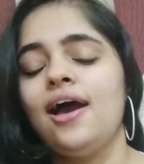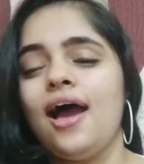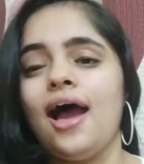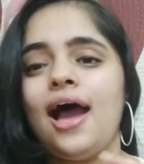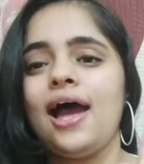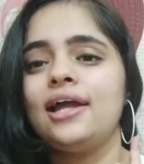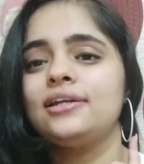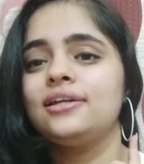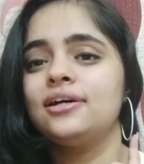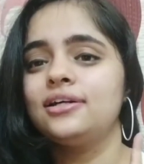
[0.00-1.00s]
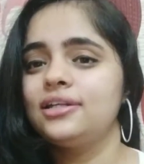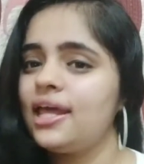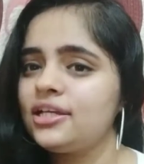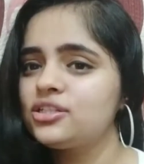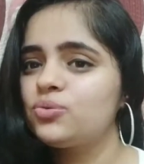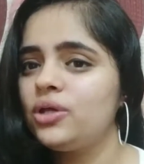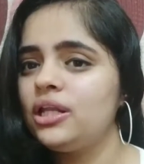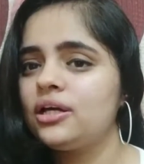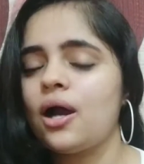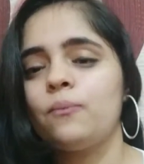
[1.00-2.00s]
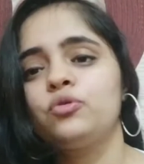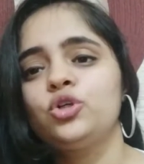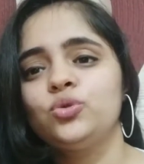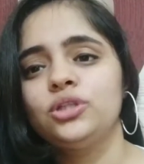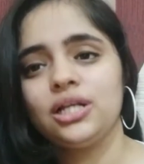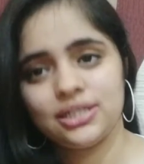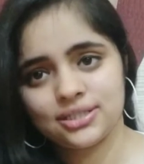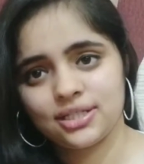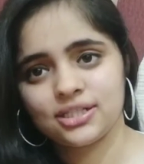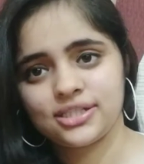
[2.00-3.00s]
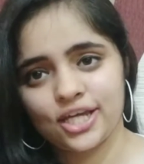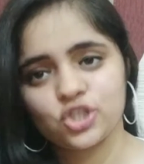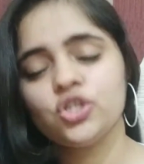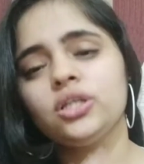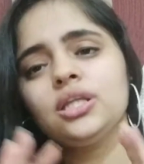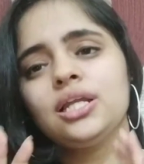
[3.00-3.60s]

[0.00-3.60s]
And next we'll come to the listening section.